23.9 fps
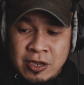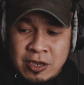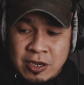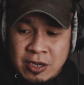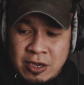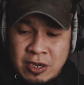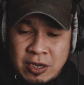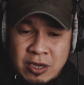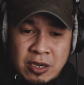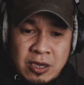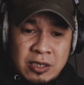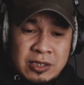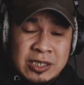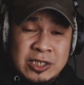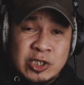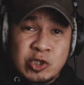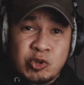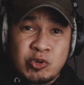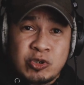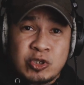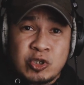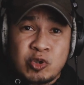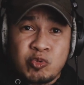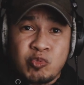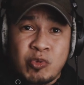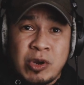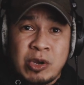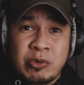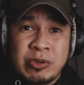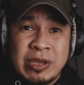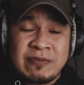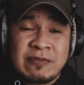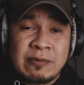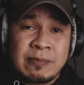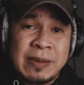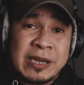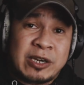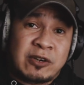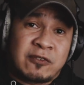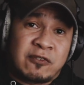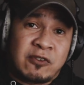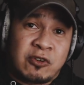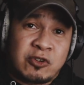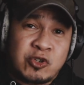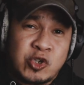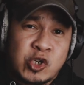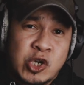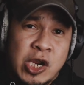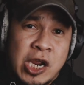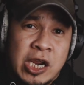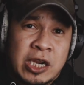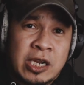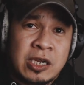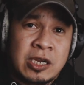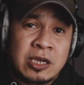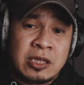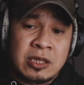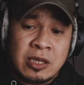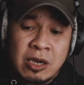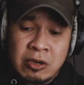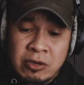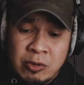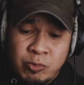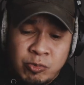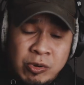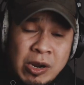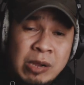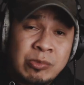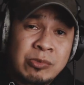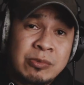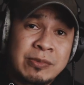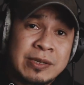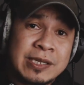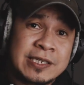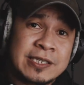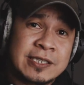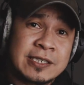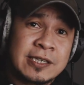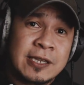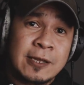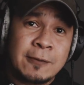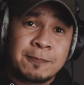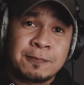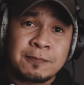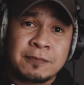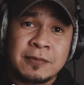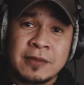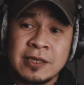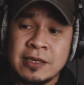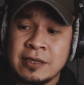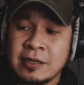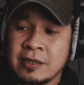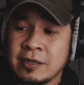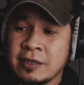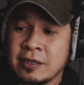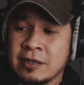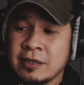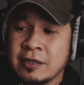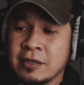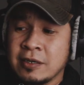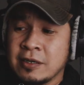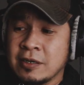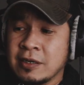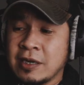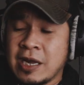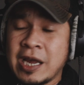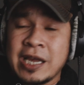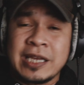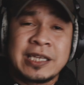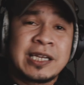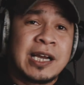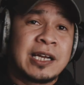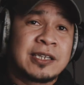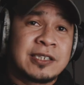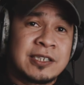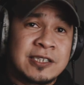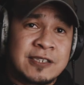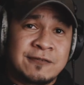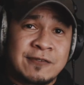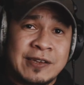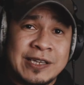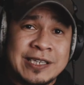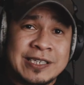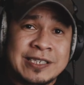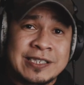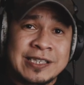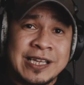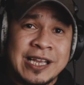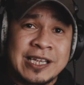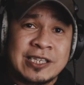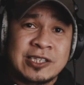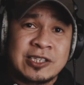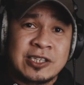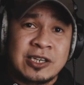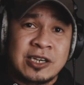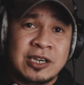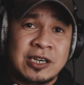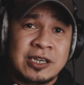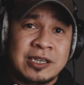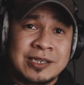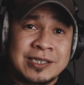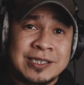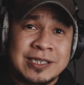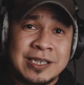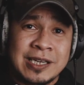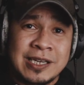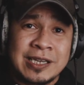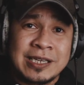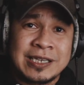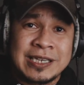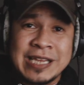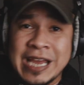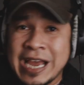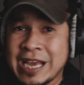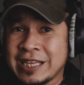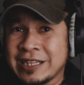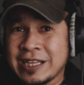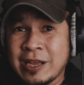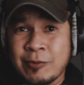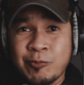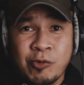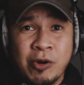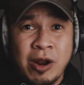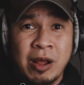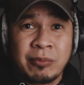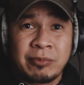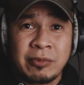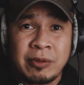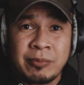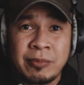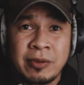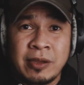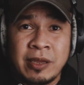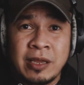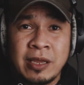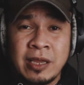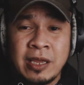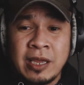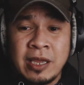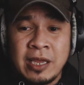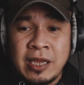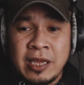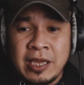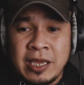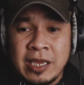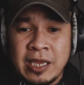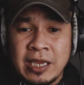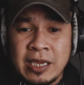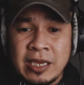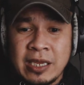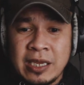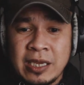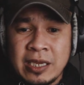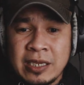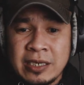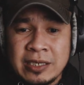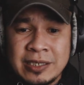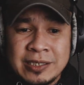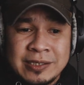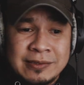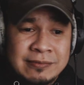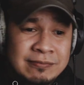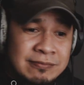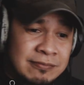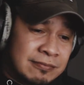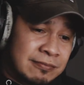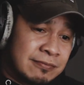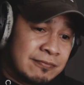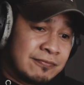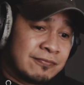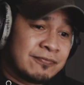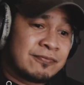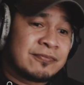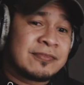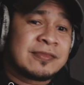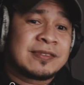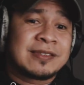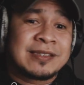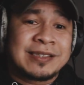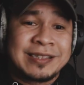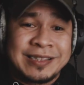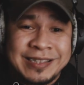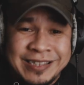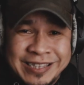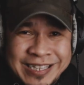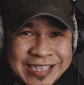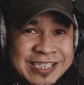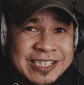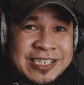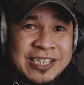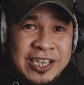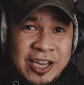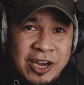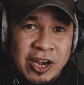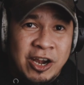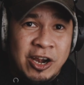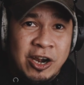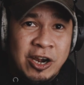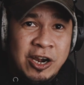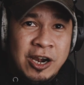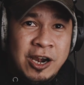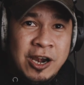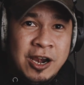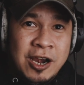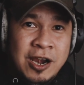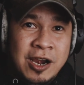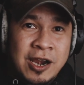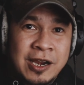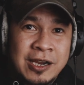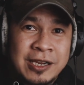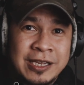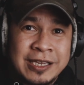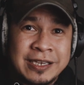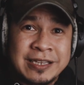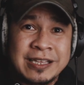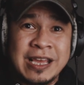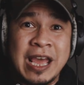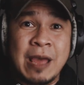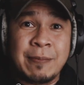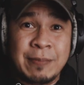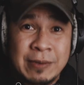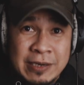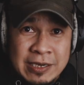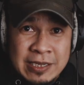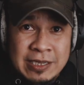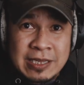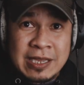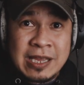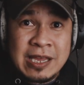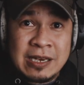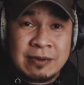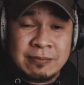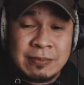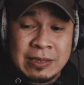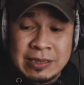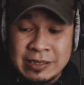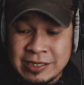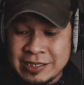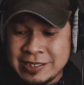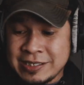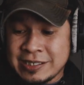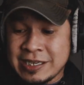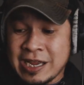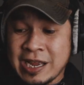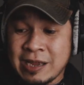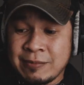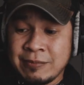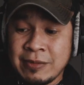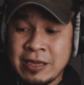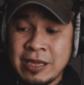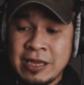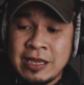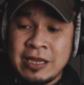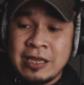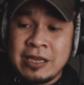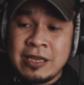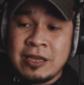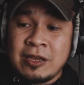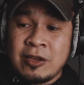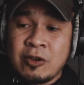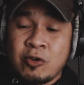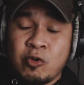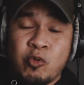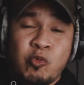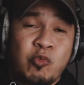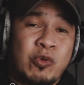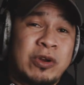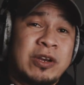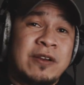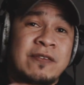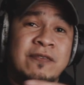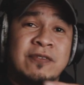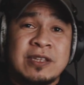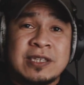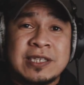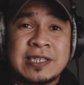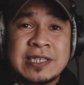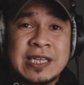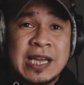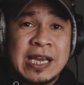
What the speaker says: That's the reason why we have a microphone jack. Now the problem is, I got this fixed last year because it had that problem. And this year, it happened again, but this time, one of the